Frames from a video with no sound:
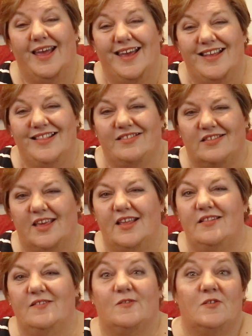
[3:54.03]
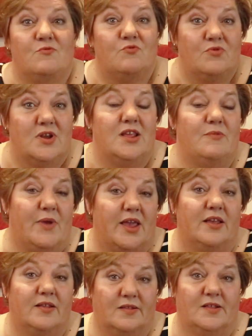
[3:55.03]
it tends to really make
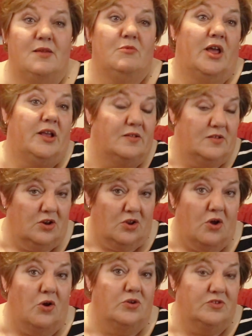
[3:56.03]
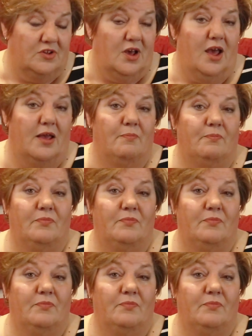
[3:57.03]
it seem like it's a long time.